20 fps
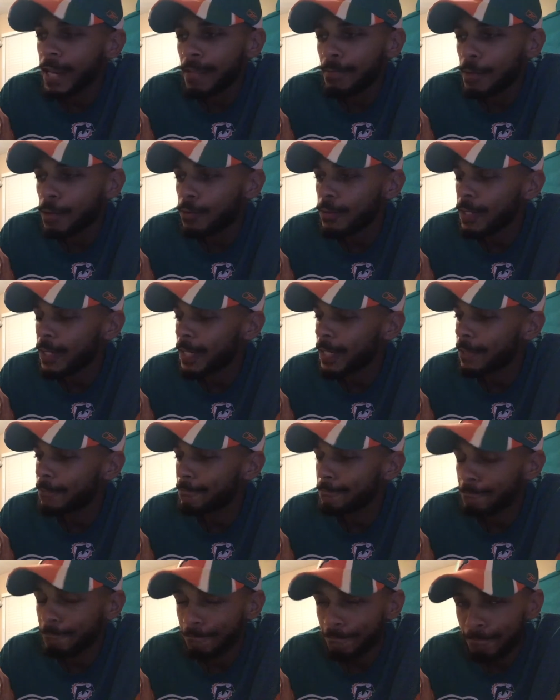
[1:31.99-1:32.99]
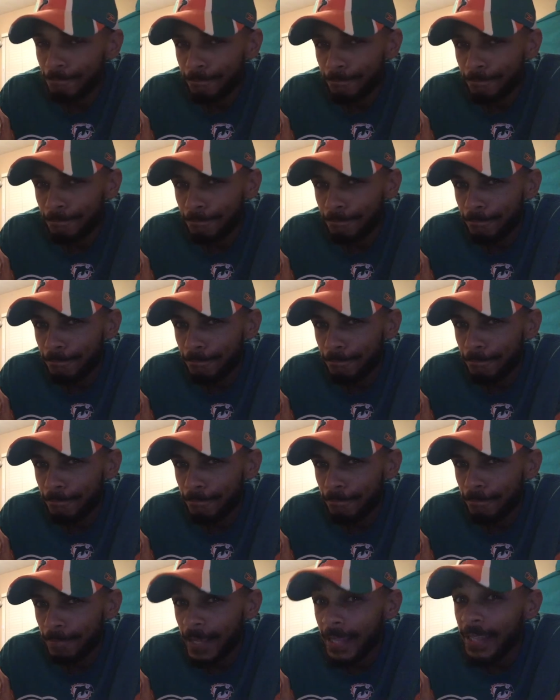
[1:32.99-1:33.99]
he most needed,
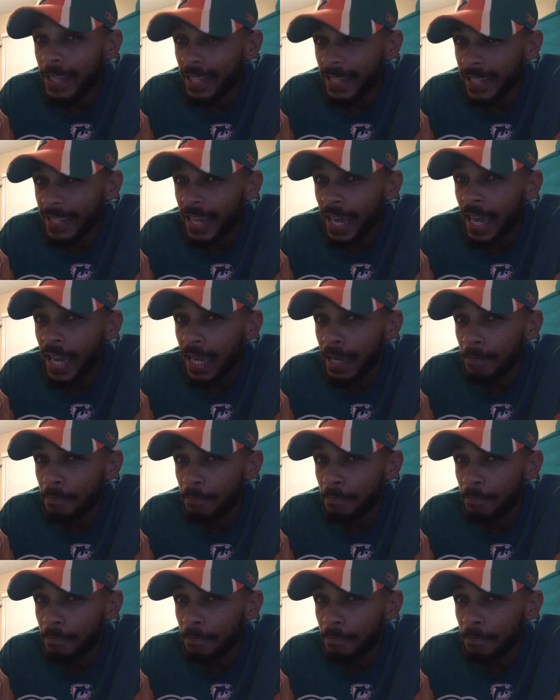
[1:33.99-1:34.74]
and that's time.